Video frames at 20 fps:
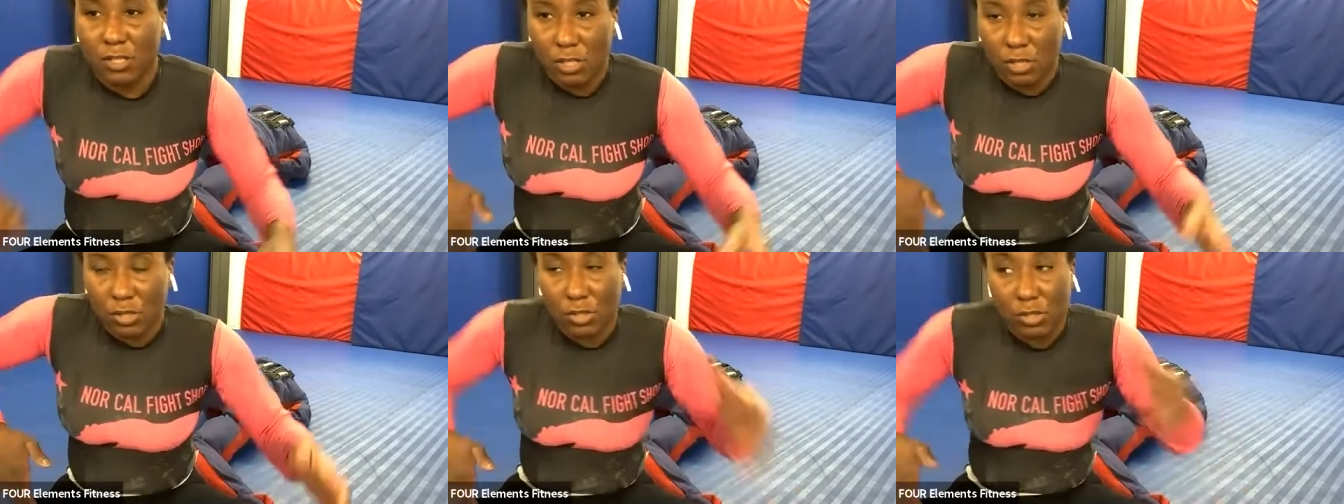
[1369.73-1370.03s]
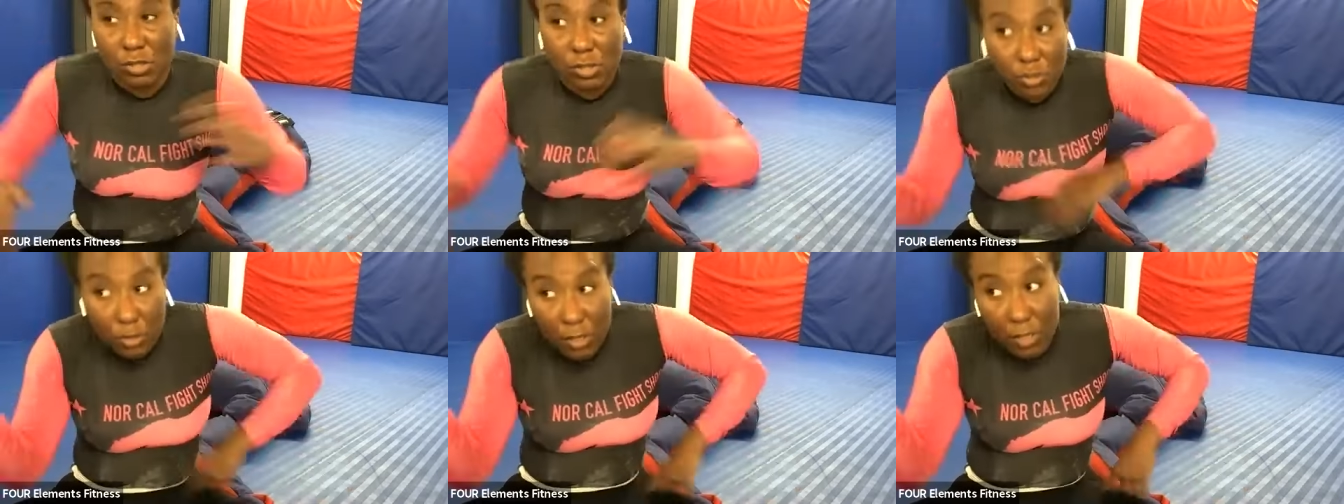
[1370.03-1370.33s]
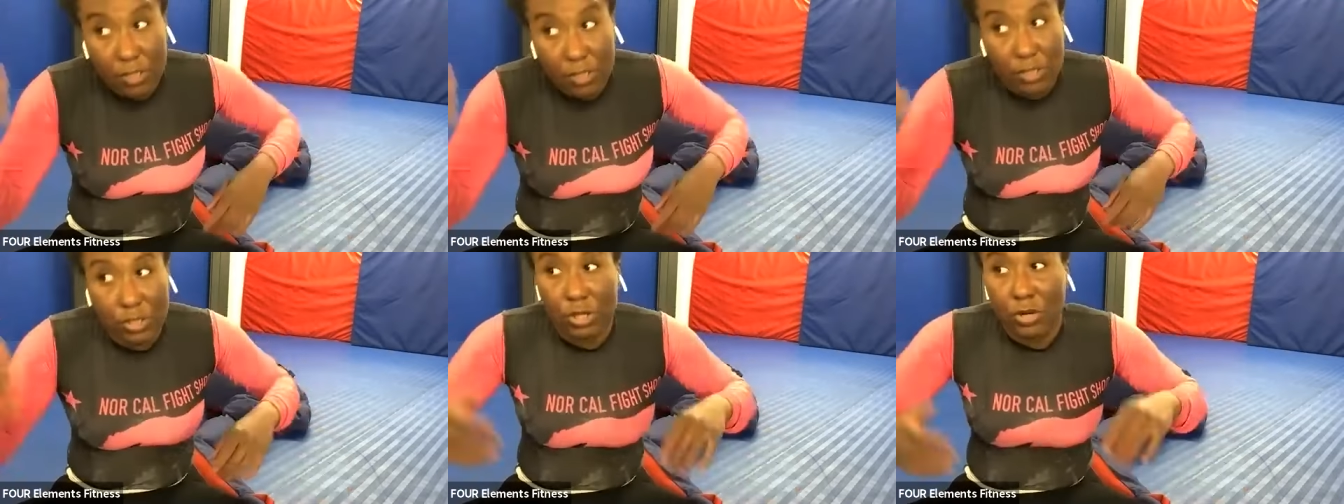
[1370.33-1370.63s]
So as soon
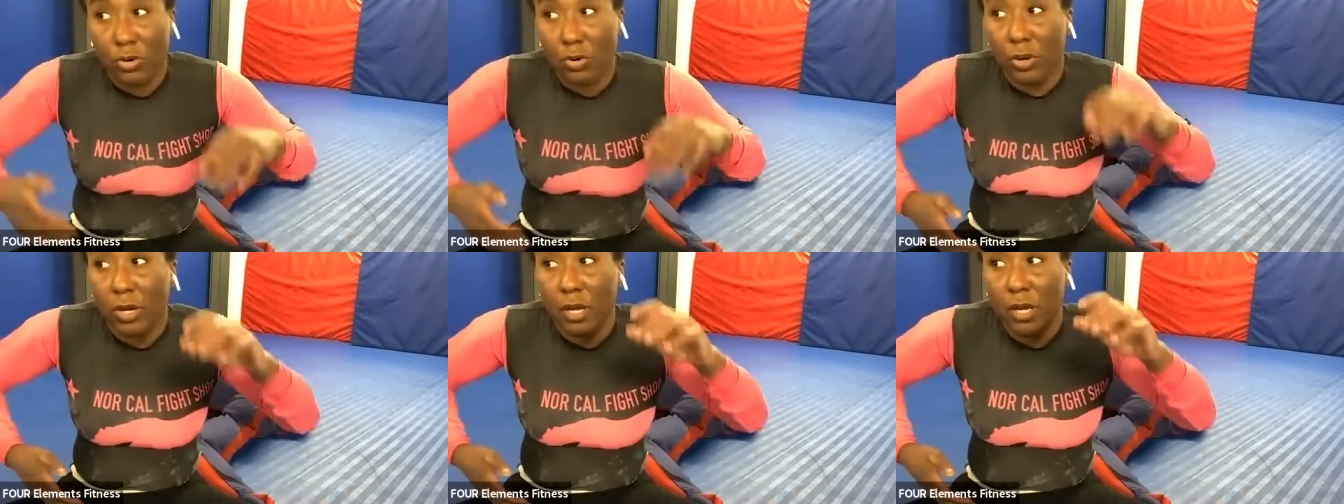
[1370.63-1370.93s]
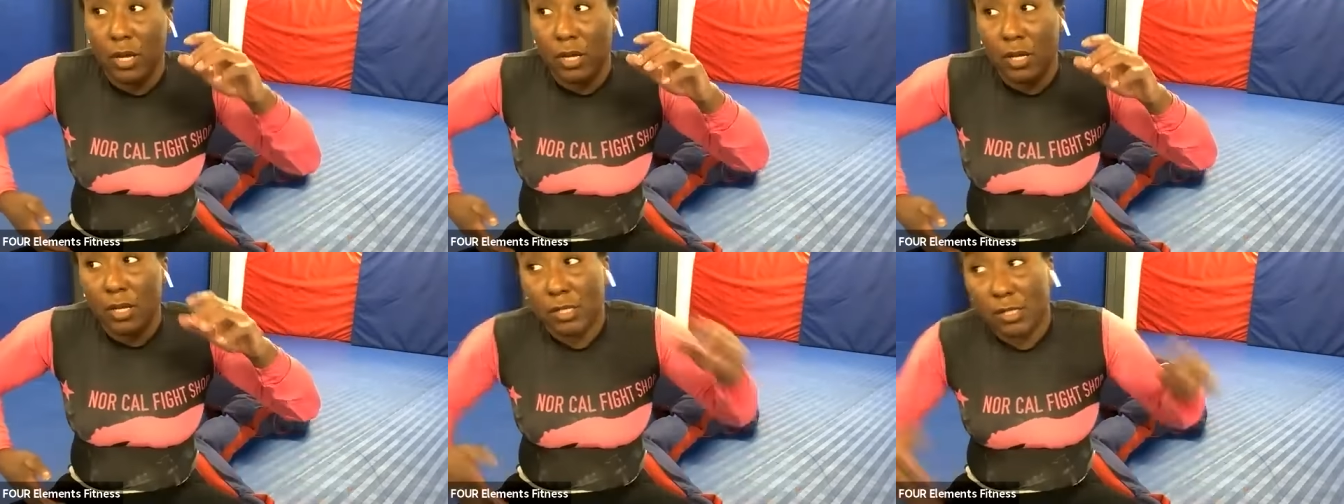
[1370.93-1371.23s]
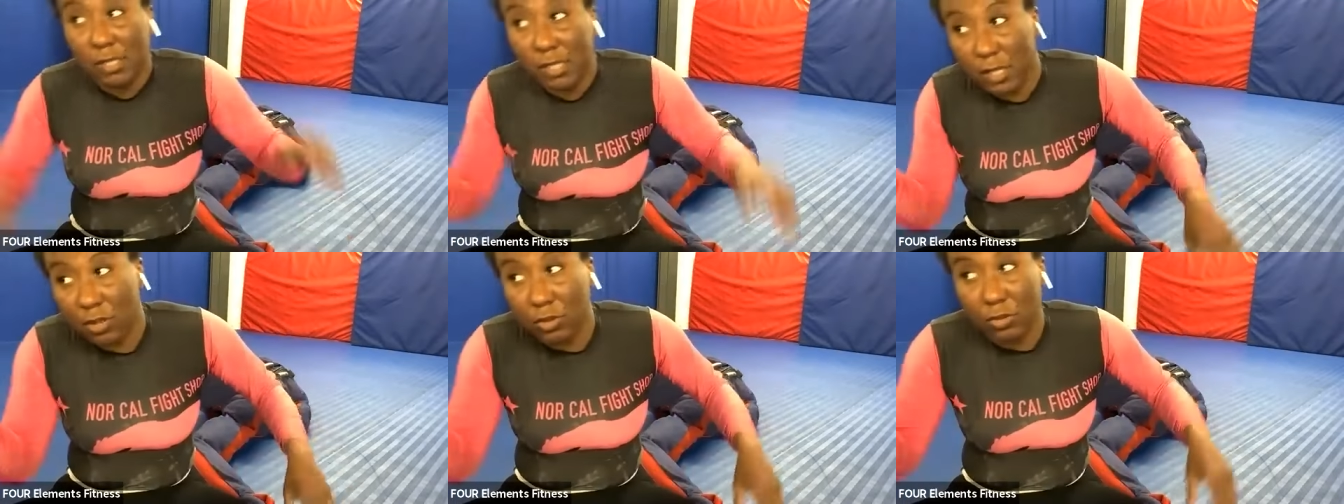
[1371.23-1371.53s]
as you're going to
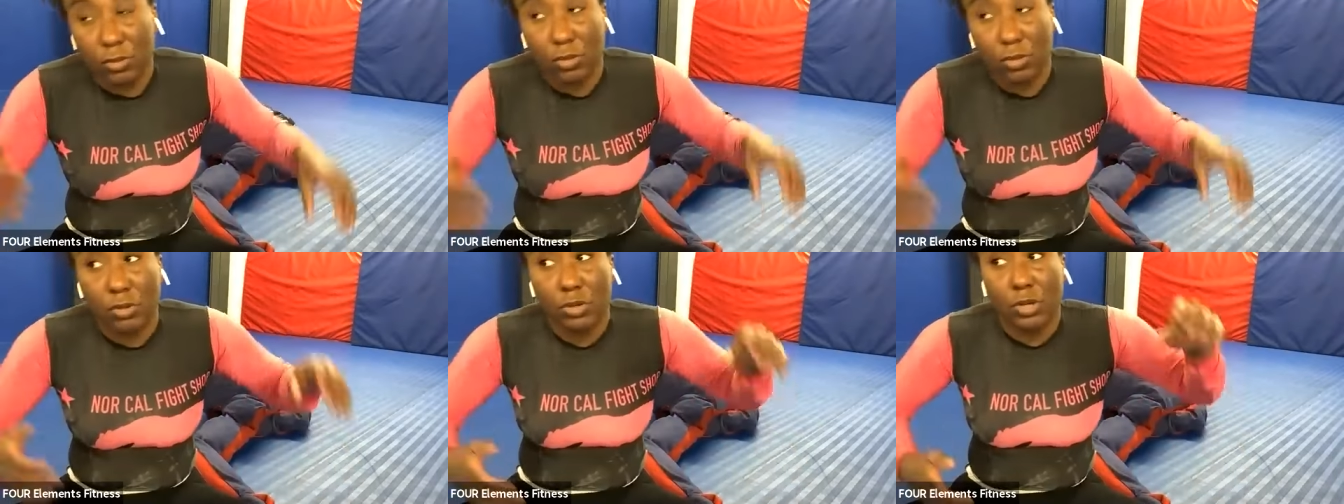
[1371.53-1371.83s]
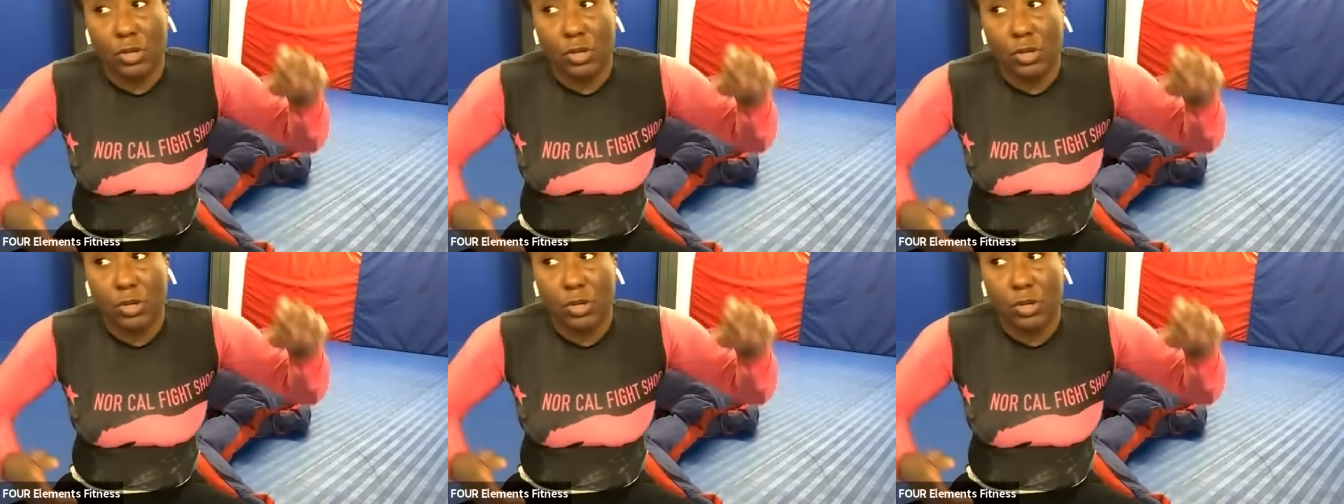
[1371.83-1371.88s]
sit through,